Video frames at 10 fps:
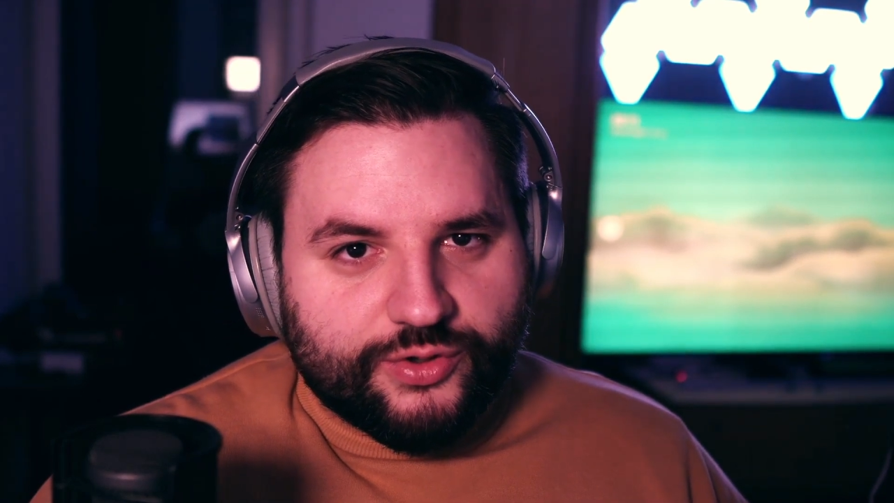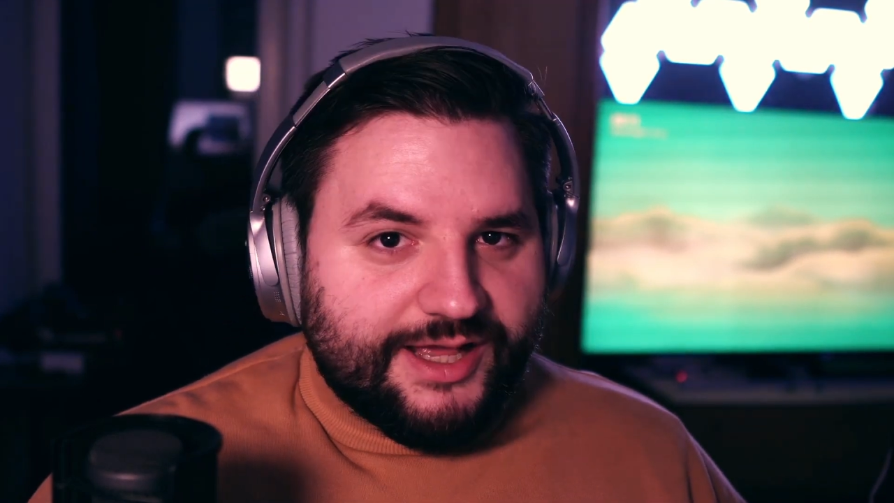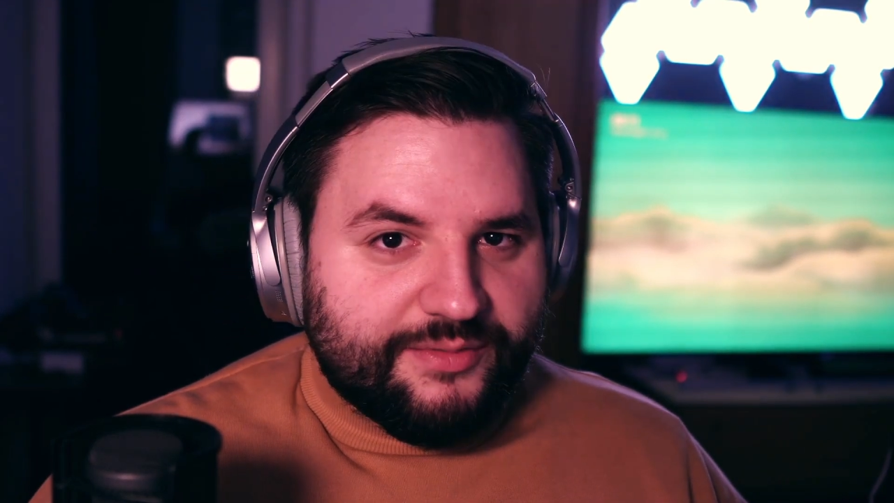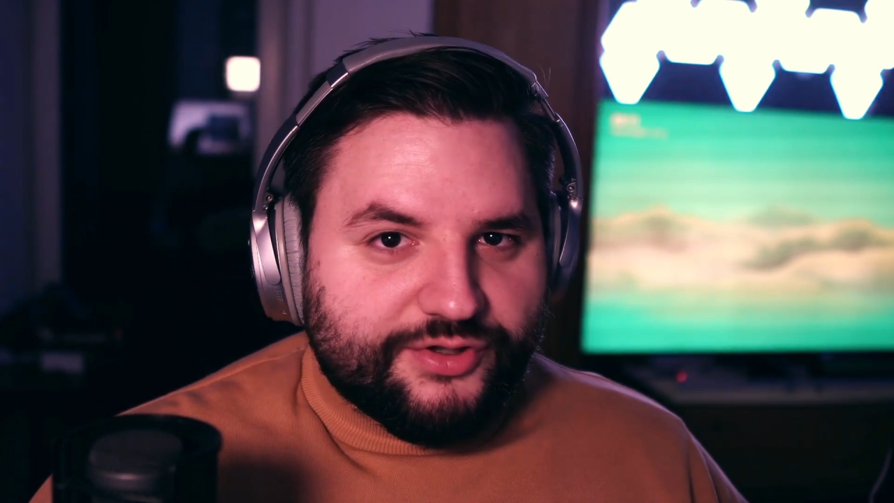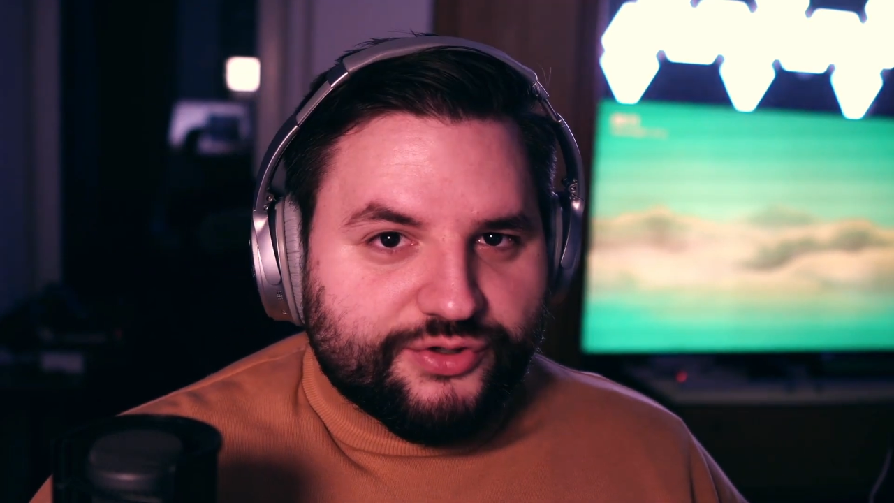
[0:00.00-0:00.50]

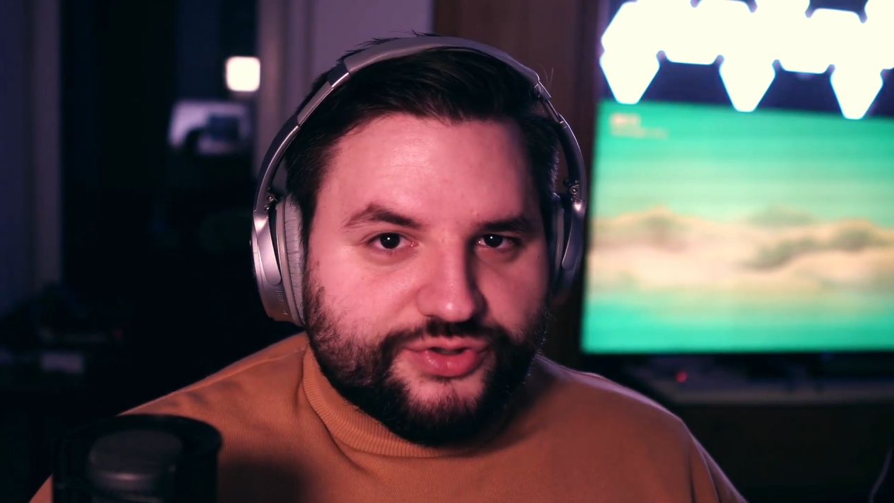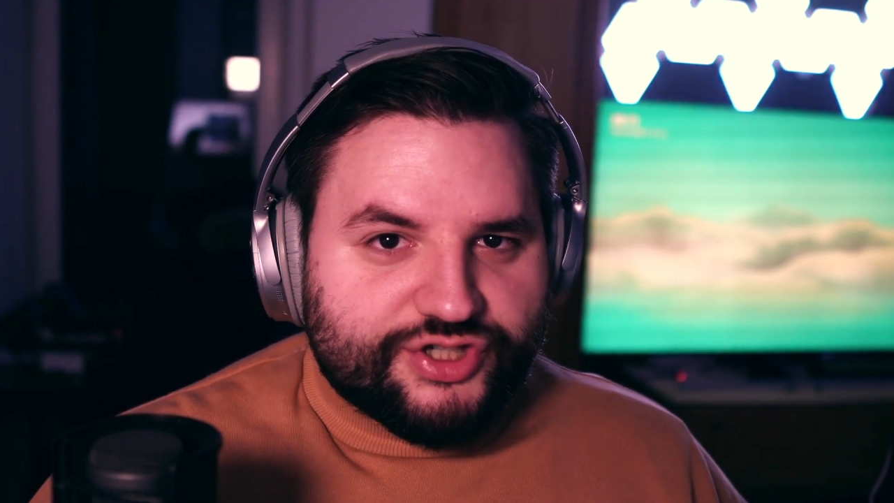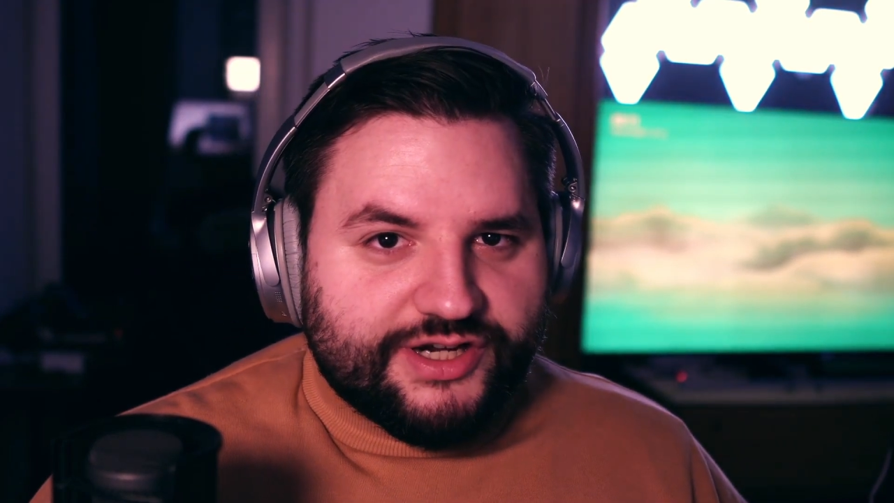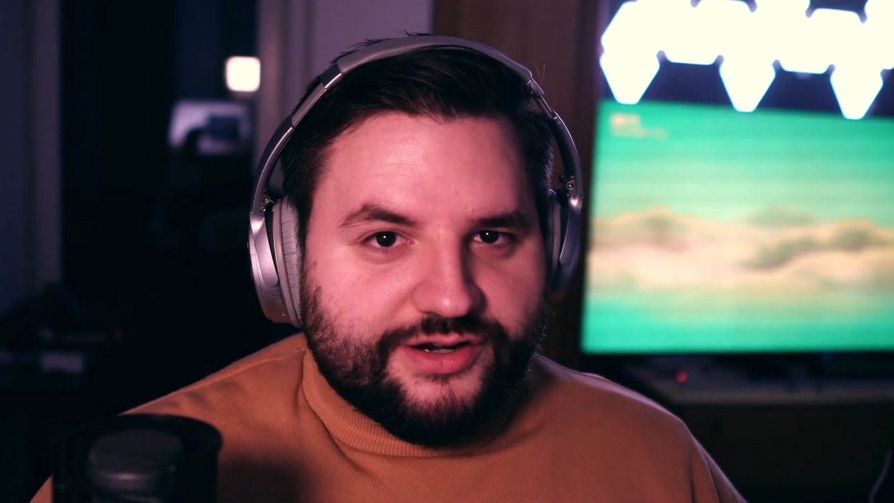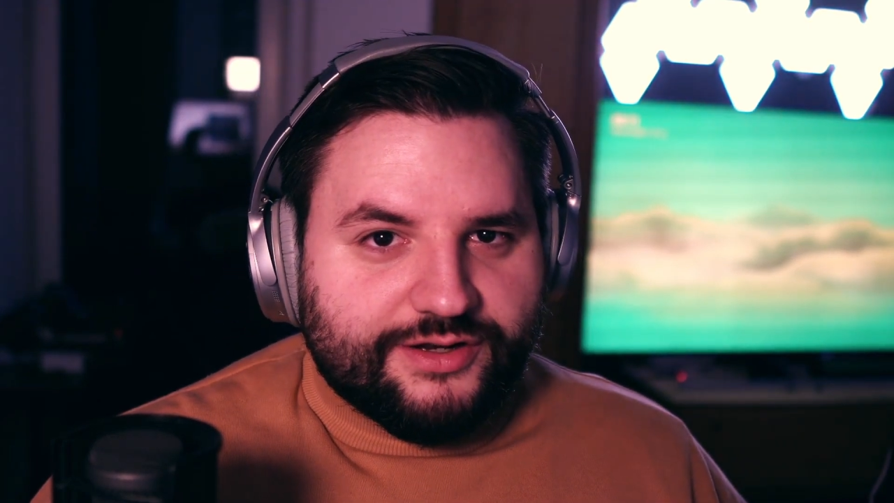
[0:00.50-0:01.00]
I'm a new
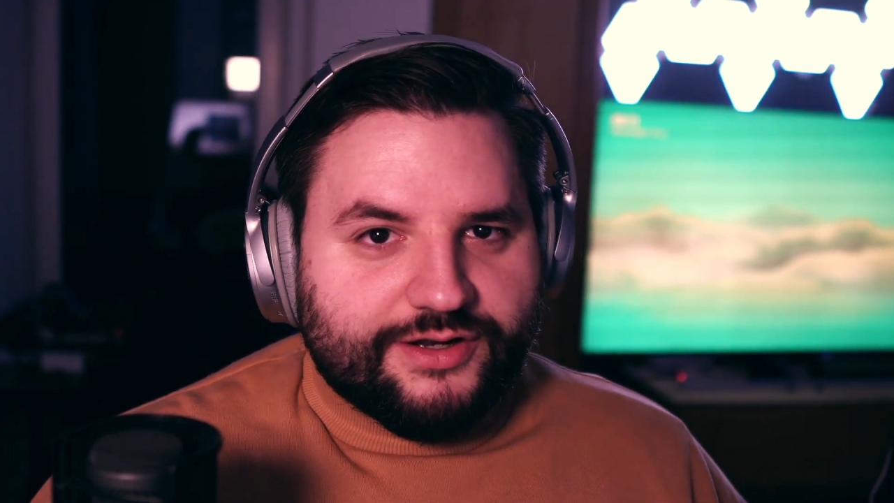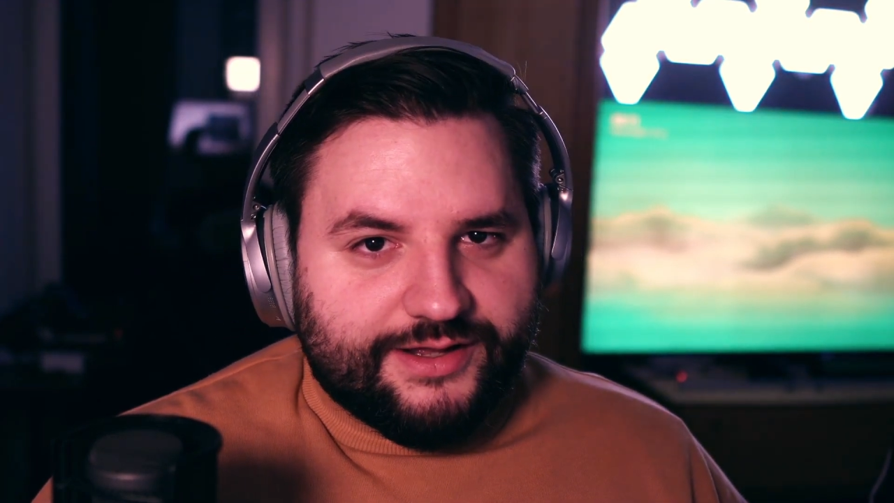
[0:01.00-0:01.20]
channel.